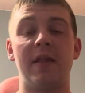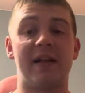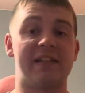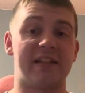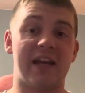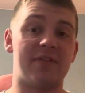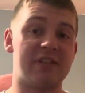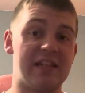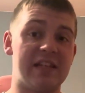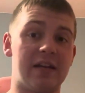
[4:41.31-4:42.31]
That's something I haven't
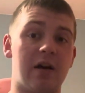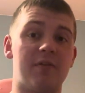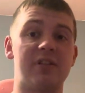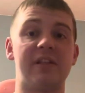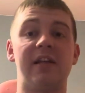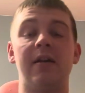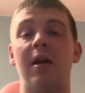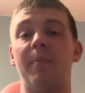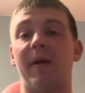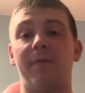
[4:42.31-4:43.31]
seen yet, obviously.
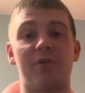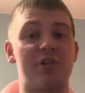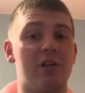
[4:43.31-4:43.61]
My first